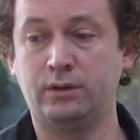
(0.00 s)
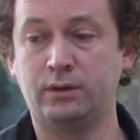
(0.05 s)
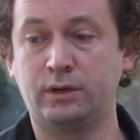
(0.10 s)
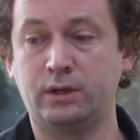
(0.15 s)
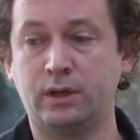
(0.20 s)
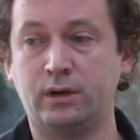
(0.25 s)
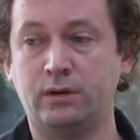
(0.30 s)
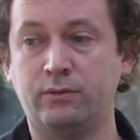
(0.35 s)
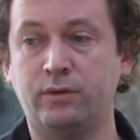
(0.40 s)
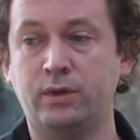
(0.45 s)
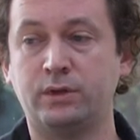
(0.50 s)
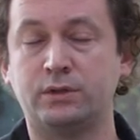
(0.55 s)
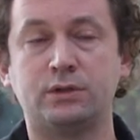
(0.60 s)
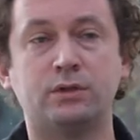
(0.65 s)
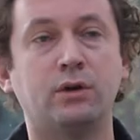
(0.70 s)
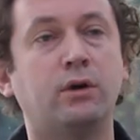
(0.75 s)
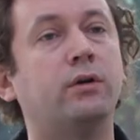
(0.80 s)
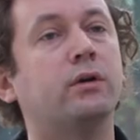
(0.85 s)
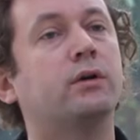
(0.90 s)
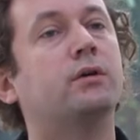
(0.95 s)
kind of
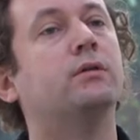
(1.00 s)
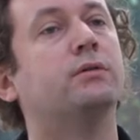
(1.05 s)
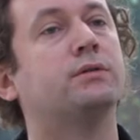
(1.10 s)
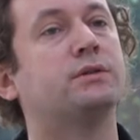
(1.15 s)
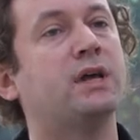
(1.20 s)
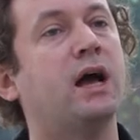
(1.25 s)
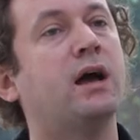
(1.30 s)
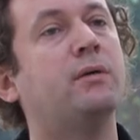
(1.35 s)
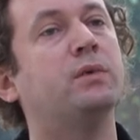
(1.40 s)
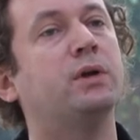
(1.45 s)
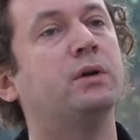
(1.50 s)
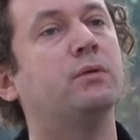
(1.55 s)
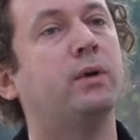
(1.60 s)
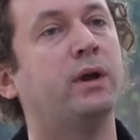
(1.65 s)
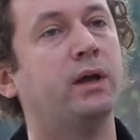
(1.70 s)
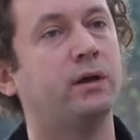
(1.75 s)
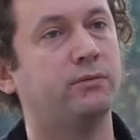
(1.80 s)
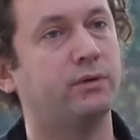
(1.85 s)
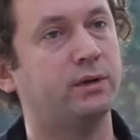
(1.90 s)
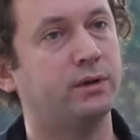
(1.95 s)
historical Sami
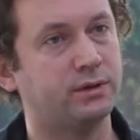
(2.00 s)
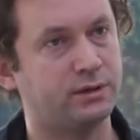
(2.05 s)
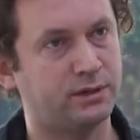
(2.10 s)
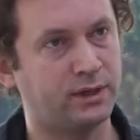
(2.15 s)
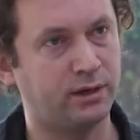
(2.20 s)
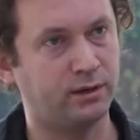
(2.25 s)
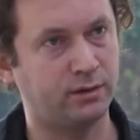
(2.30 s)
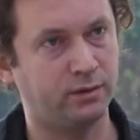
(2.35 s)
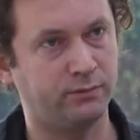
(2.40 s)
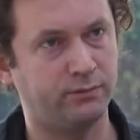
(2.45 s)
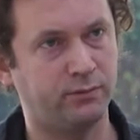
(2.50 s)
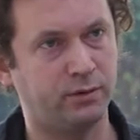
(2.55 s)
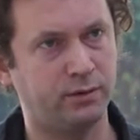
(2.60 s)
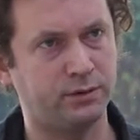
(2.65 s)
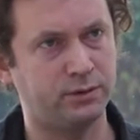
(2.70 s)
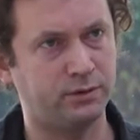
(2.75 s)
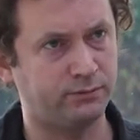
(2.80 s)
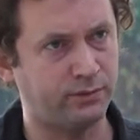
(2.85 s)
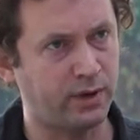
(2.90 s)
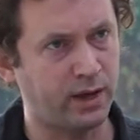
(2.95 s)
way of understanding the forest.